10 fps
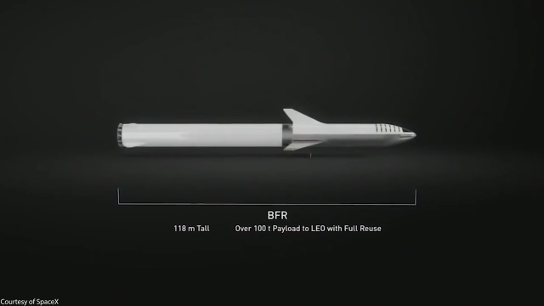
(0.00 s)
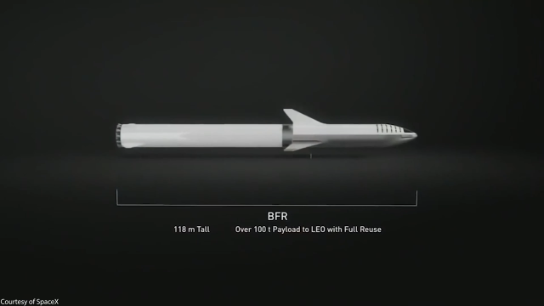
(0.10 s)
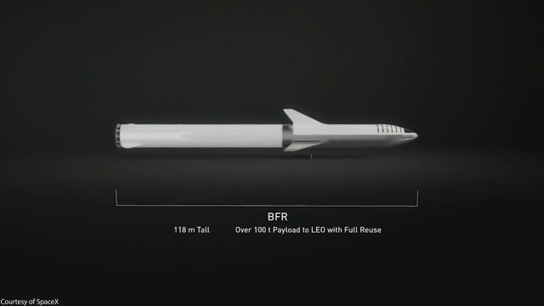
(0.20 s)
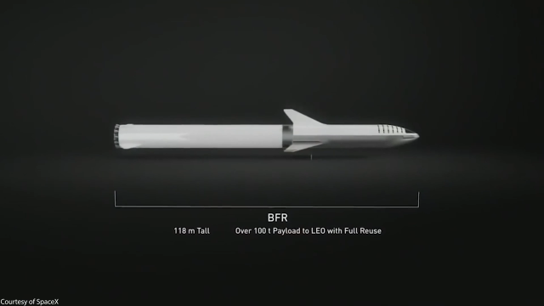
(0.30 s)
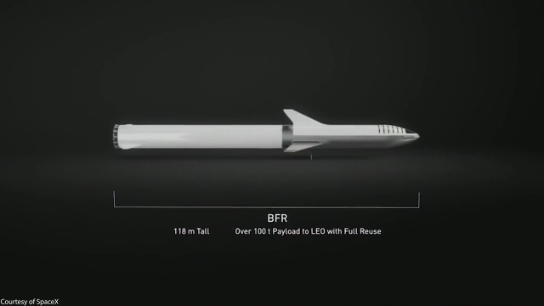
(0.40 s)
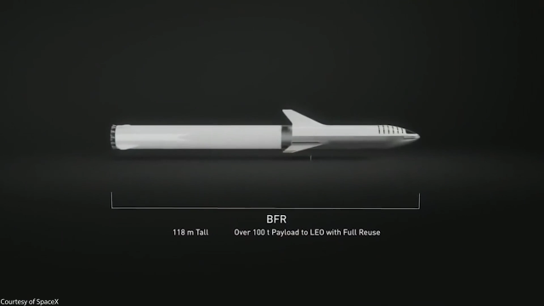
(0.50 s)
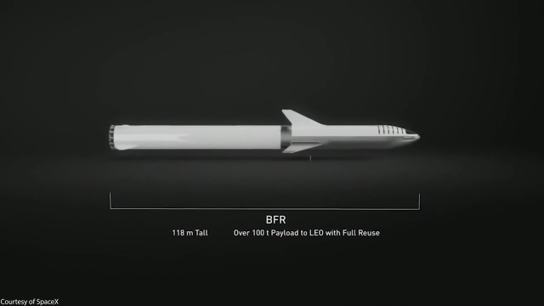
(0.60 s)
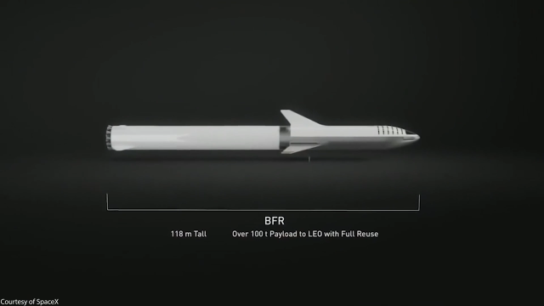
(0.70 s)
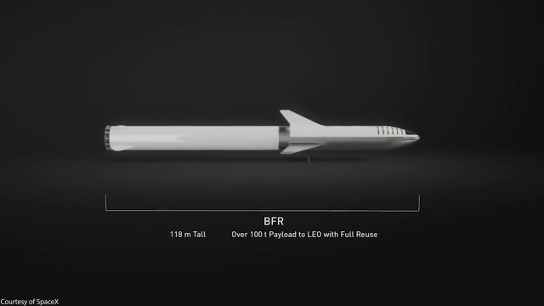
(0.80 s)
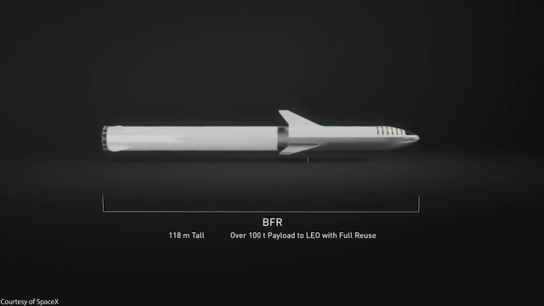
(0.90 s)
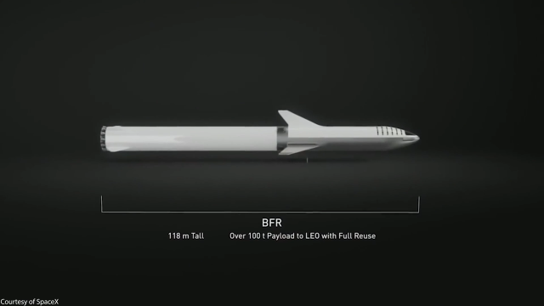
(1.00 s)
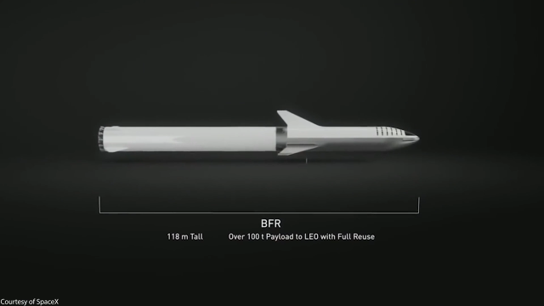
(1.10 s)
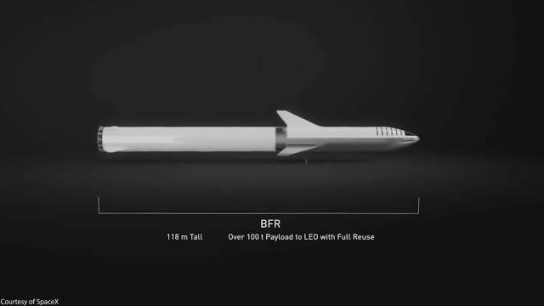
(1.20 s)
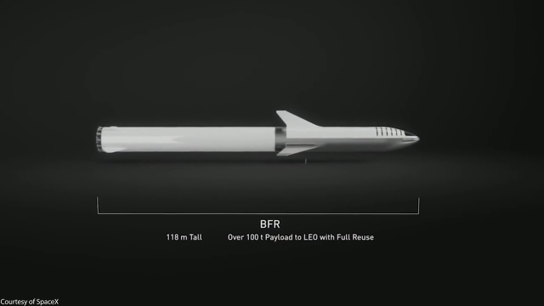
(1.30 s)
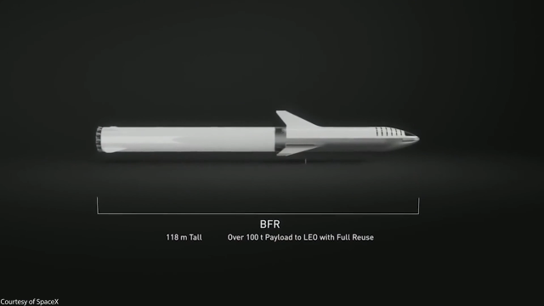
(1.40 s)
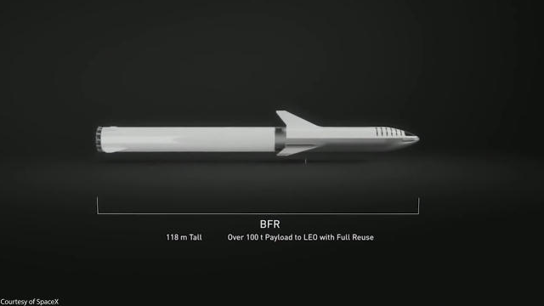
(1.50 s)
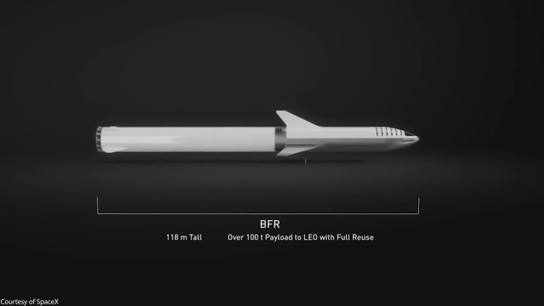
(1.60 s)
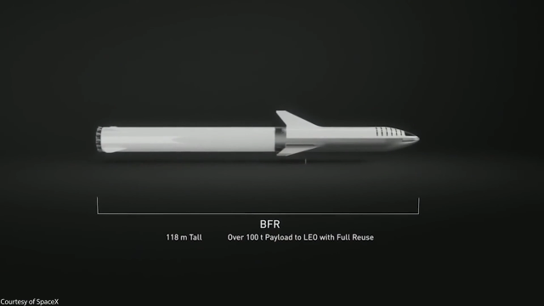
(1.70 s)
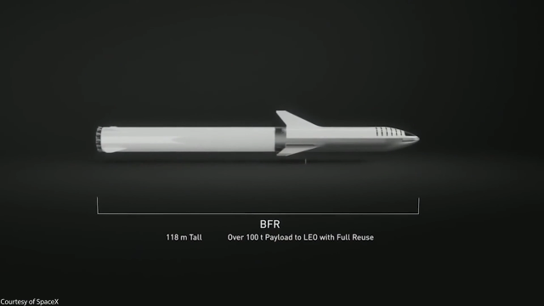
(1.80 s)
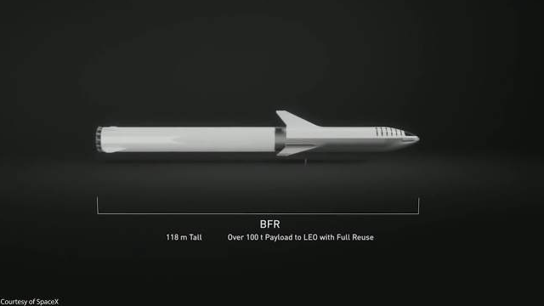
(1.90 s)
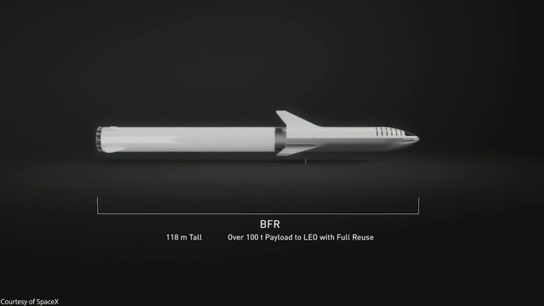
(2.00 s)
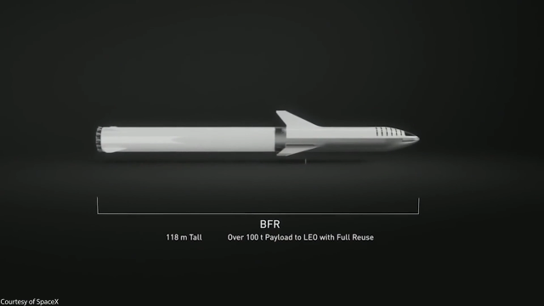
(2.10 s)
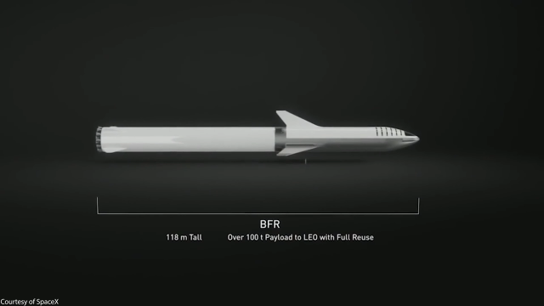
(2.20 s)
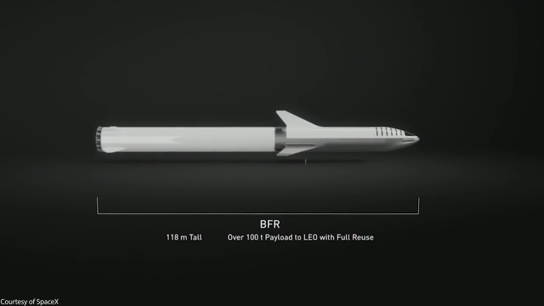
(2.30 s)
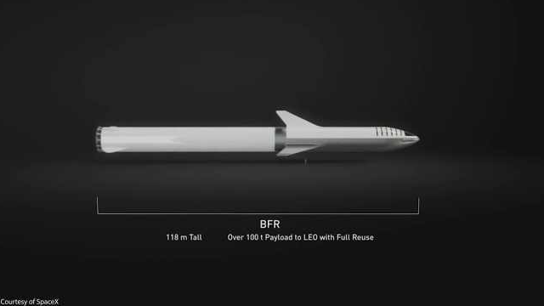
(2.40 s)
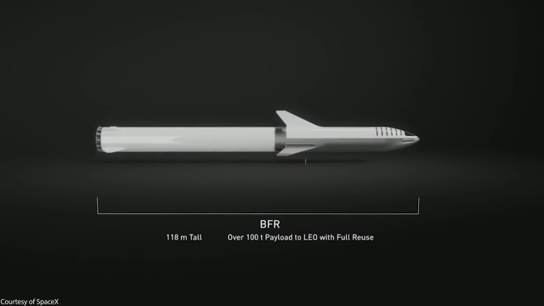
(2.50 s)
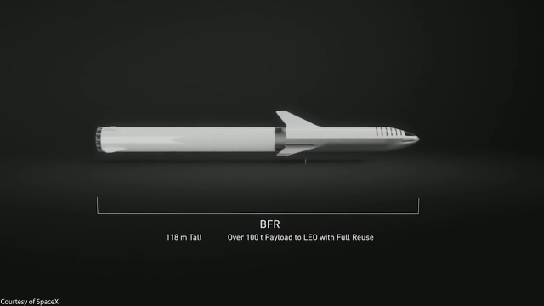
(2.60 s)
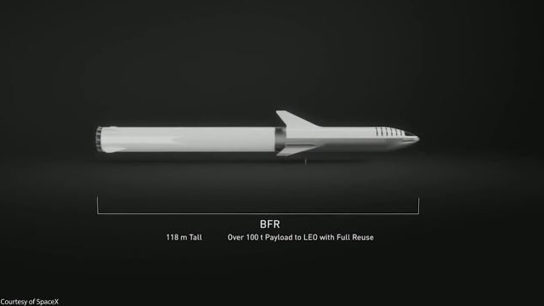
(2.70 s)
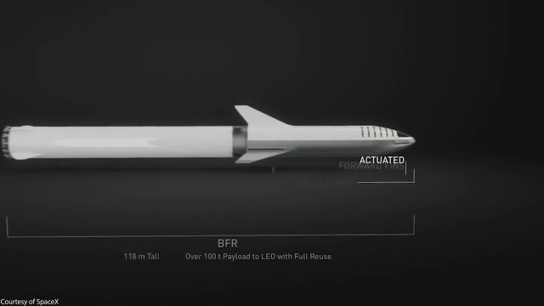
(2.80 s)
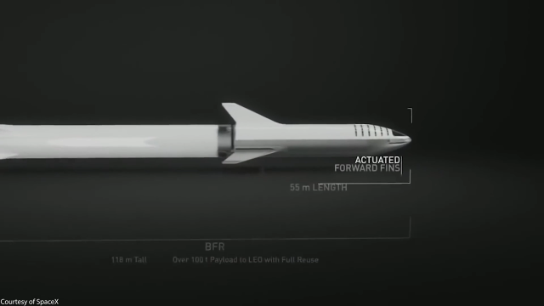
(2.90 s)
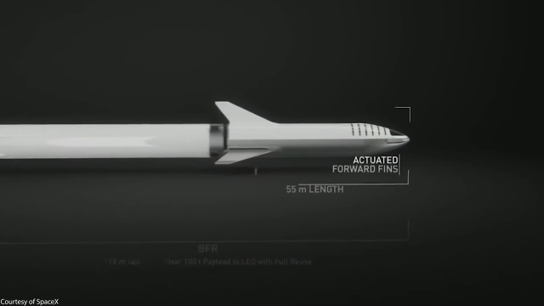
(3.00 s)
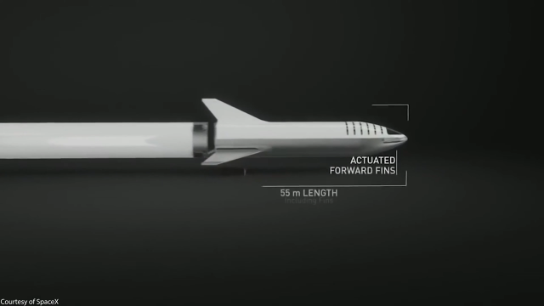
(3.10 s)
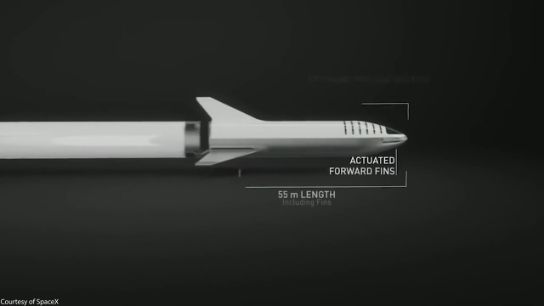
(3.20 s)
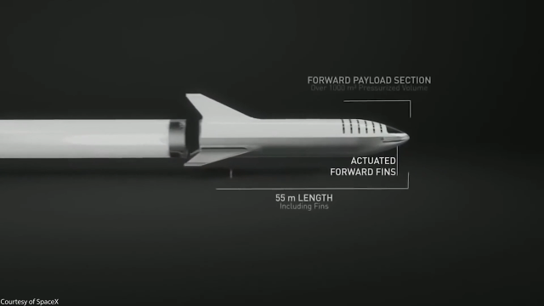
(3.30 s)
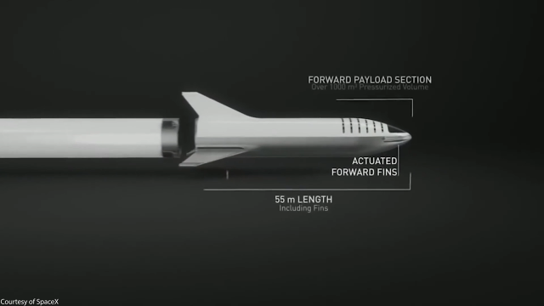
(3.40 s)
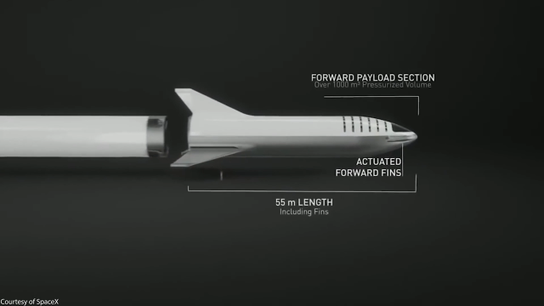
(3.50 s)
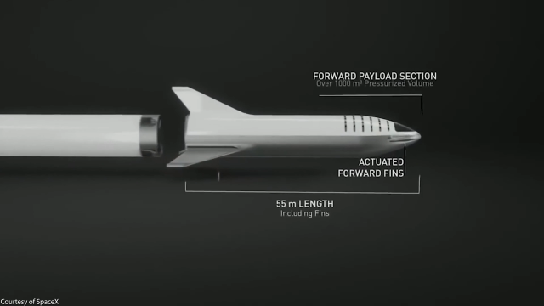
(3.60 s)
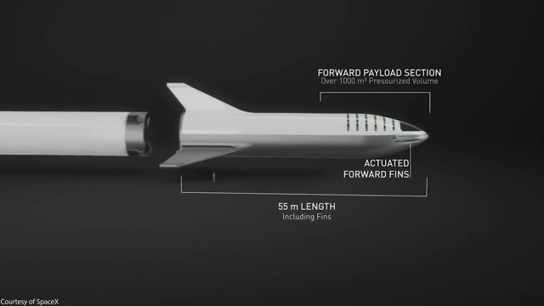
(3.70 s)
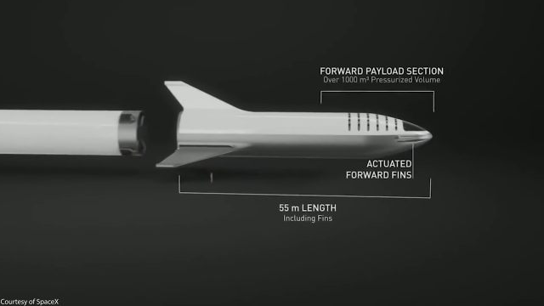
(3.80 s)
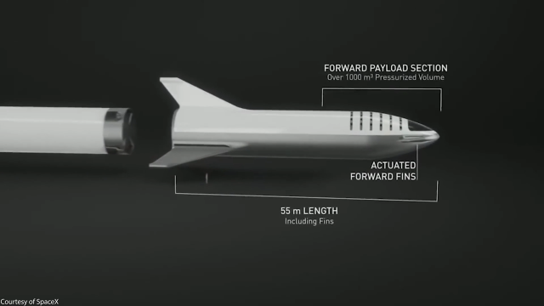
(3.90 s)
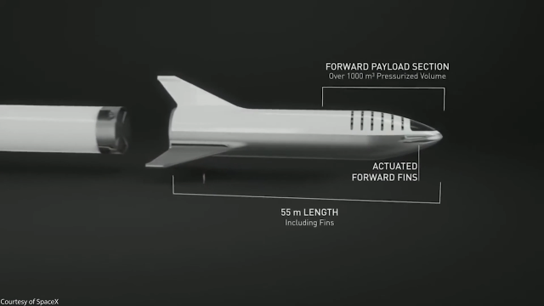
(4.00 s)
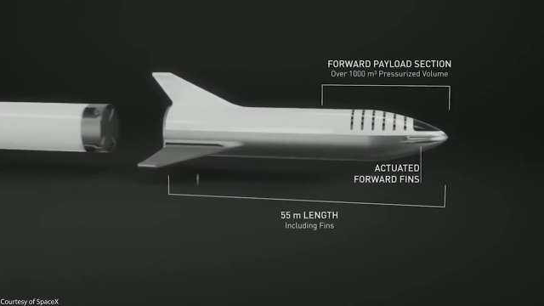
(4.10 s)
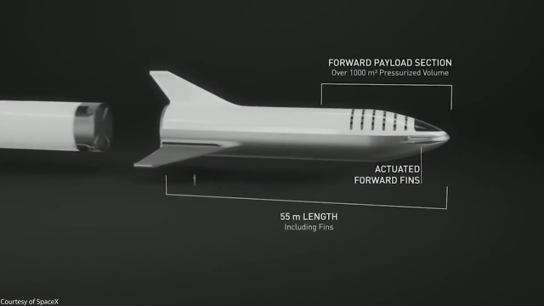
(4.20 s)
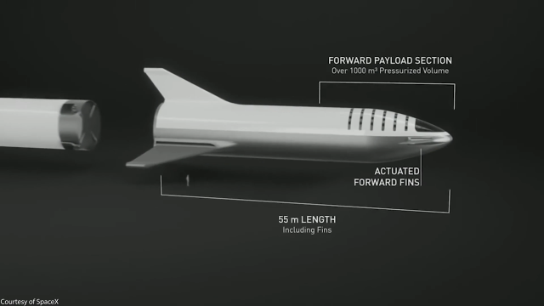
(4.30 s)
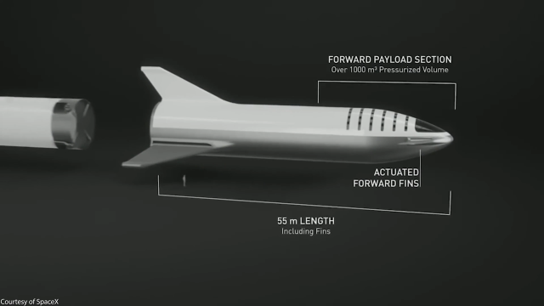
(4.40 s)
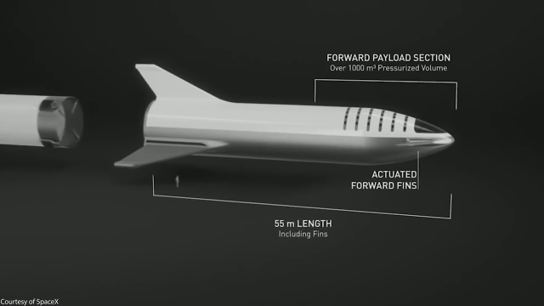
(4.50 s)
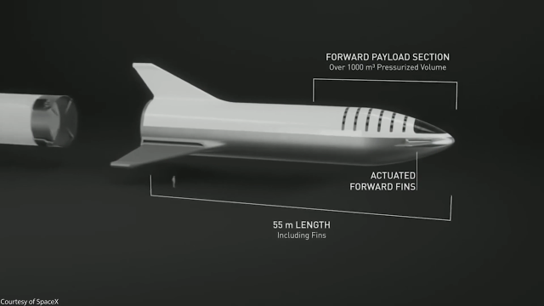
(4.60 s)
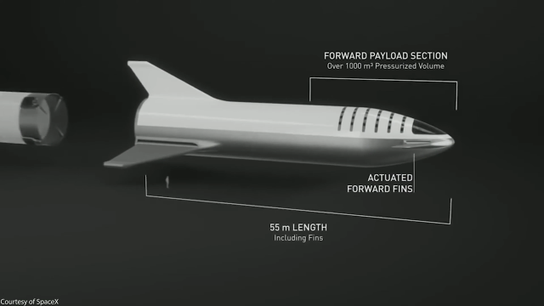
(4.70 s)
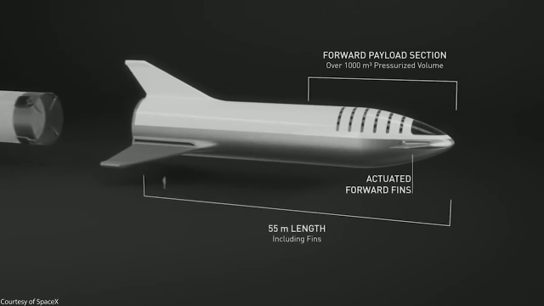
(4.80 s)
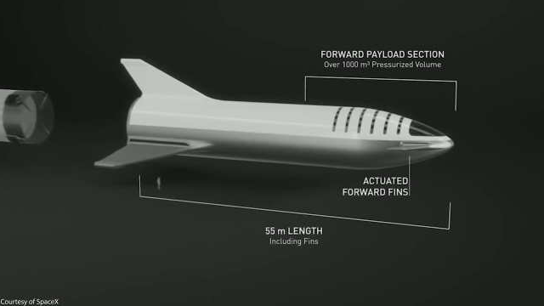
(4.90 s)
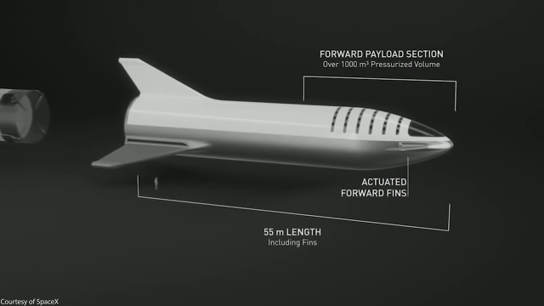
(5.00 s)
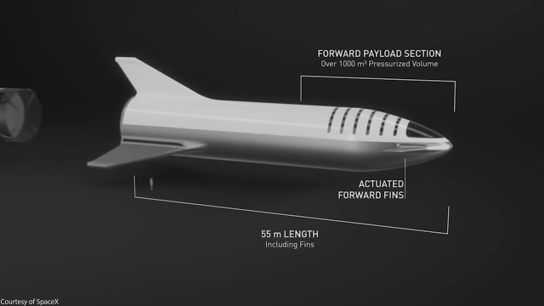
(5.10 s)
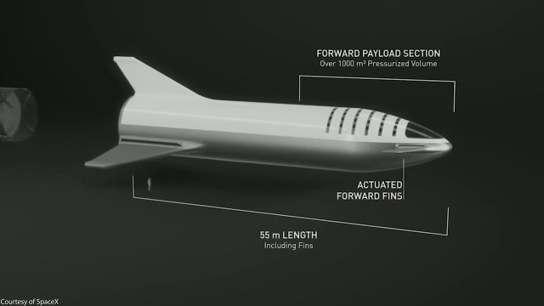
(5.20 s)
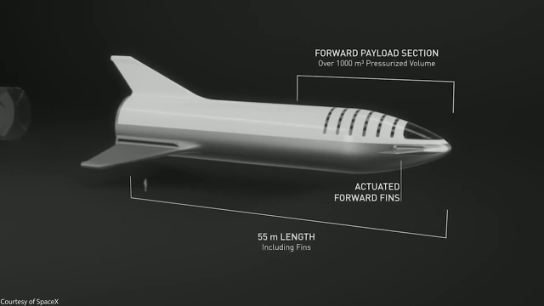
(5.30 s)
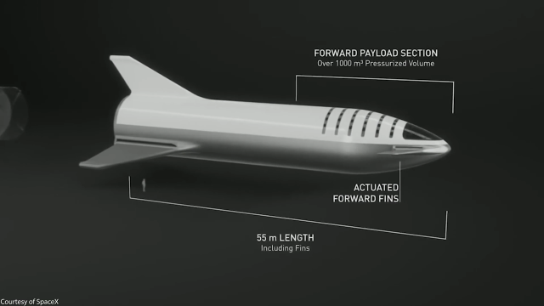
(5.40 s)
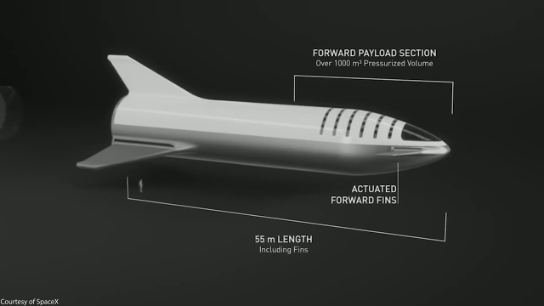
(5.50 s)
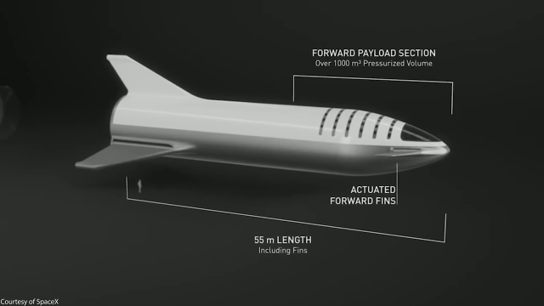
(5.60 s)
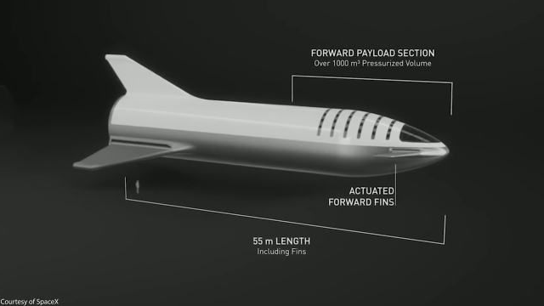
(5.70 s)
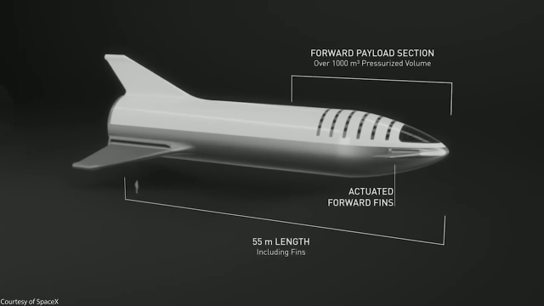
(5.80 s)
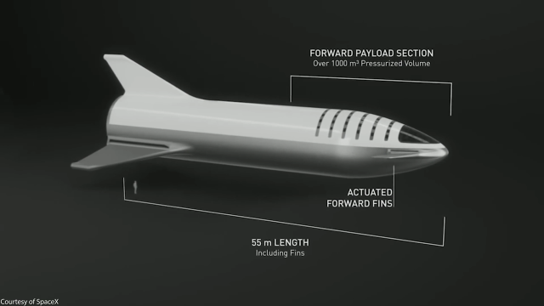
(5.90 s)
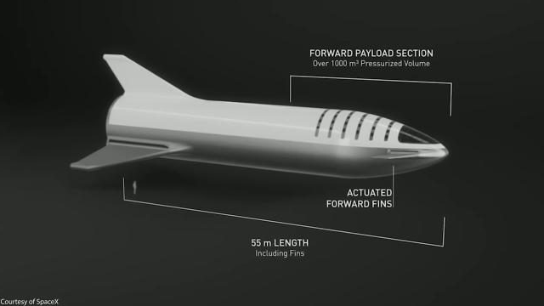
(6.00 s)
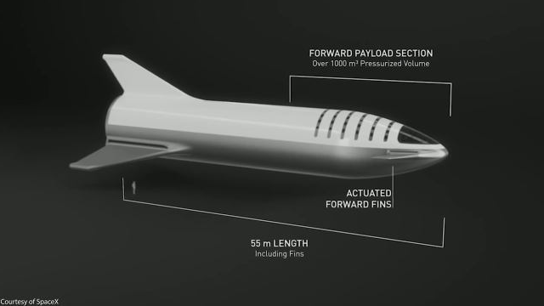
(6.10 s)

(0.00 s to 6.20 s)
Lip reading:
[unreadable: no face in view]